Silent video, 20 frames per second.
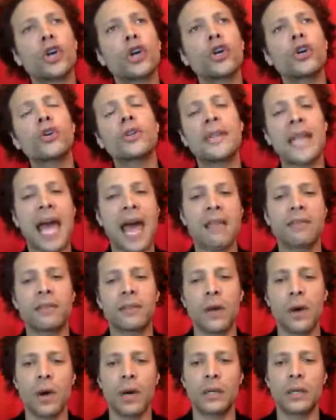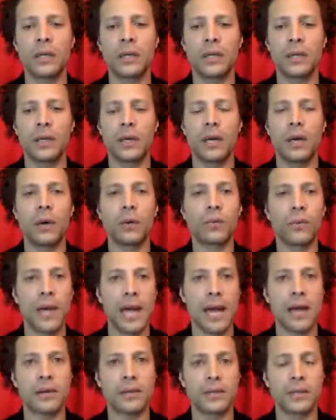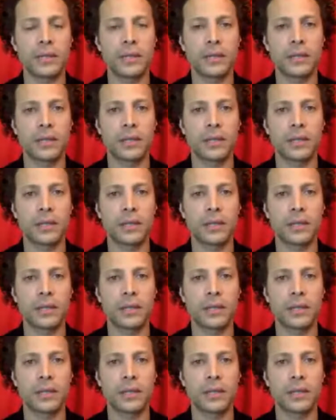turn that thought around